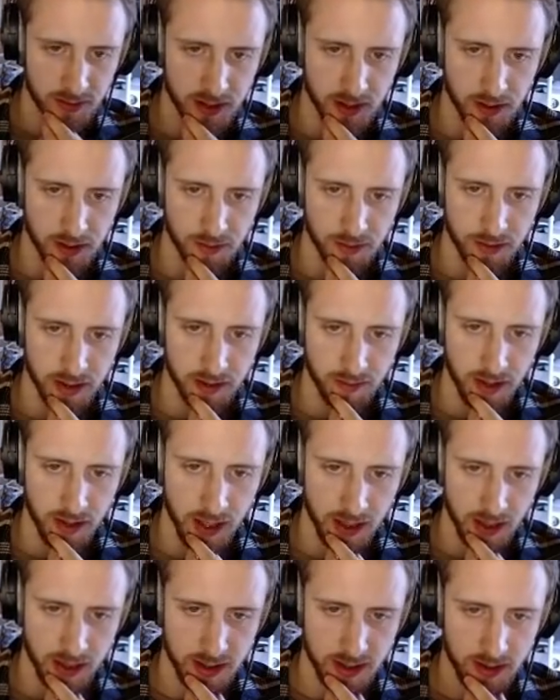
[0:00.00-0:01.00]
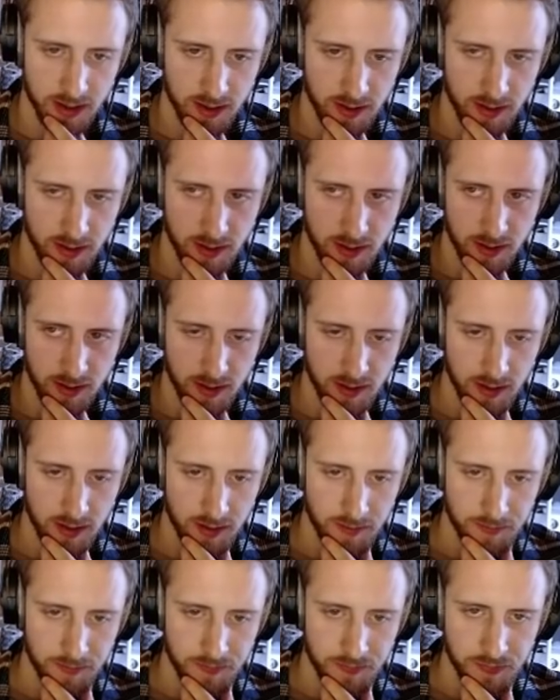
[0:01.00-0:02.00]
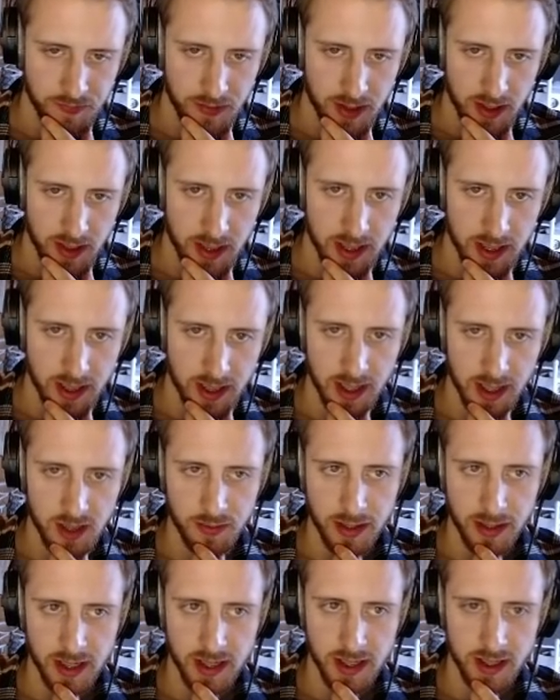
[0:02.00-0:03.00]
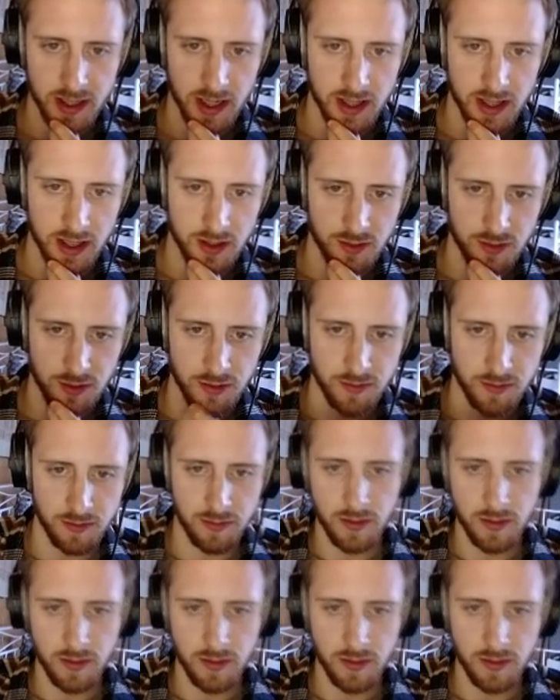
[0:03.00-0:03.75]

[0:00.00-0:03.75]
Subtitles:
Korean ranked. He kites back inside this room.